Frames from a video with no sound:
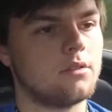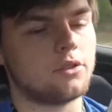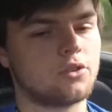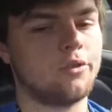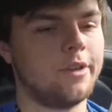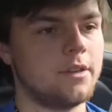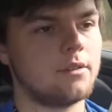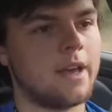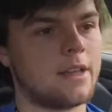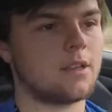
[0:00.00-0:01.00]
the
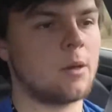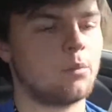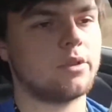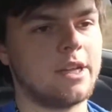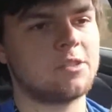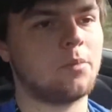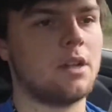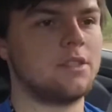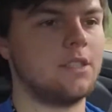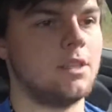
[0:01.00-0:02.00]
screen had a couple dead
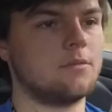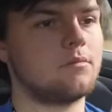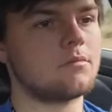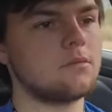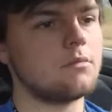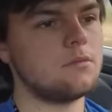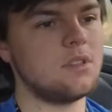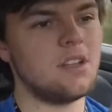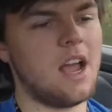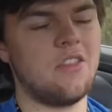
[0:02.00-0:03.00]
spots in it,
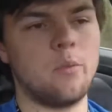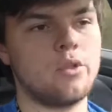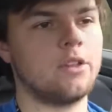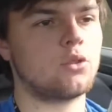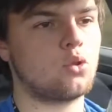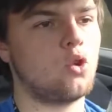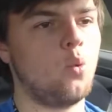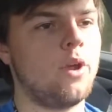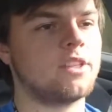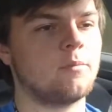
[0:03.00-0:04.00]
and then within 2
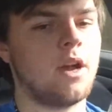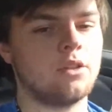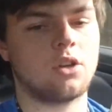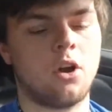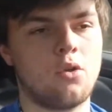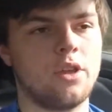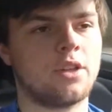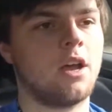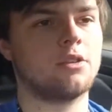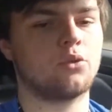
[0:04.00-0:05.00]
weeks of buying the car, the
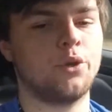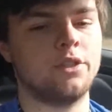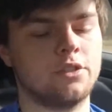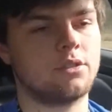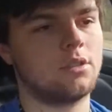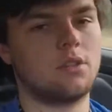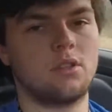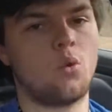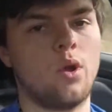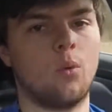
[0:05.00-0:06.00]
entire screen just
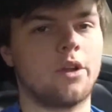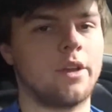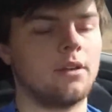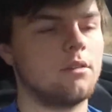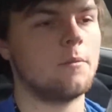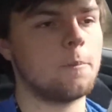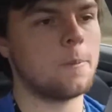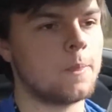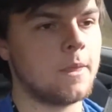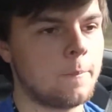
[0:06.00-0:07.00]
quit working.
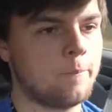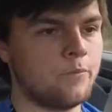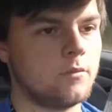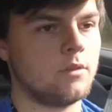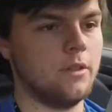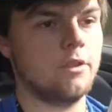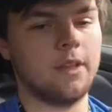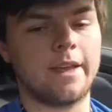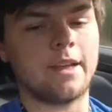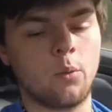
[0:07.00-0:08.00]

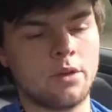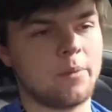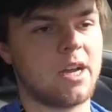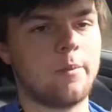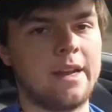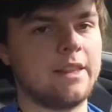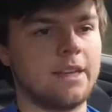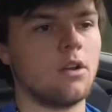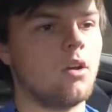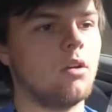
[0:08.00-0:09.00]
Like, it wouldn't pick up anything
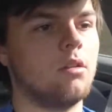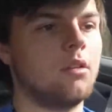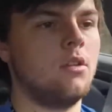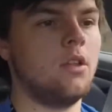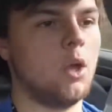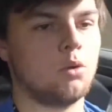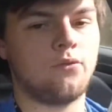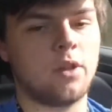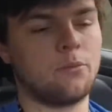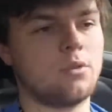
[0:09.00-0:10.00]
at all. It would
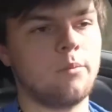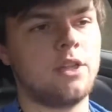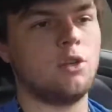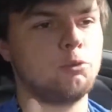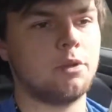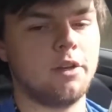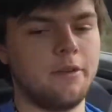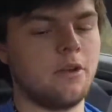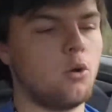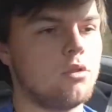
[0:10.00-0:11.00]
flip through the menus, but
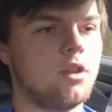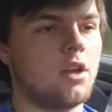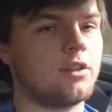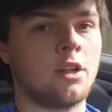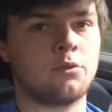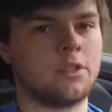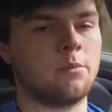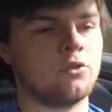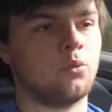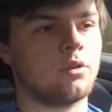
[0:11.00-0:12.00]
none of the touch
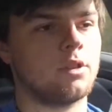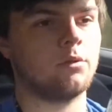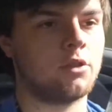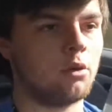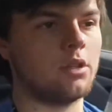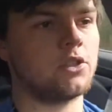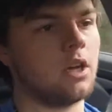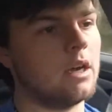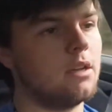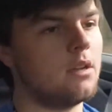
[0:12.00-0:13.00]
receptors worked. They were totally
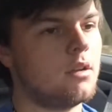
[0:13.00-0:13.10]
shot.